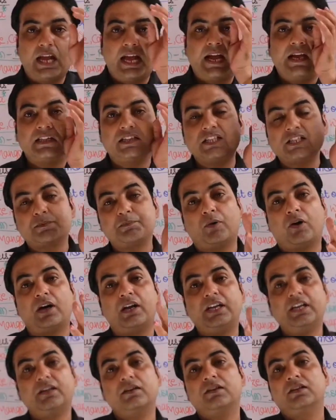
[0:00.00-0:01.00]
and this
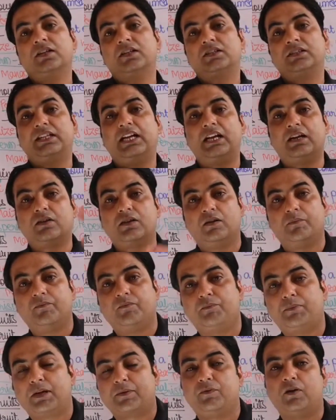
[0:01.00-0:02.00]
pollen
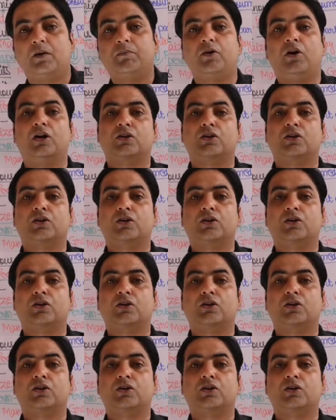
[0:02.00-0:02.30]
that perform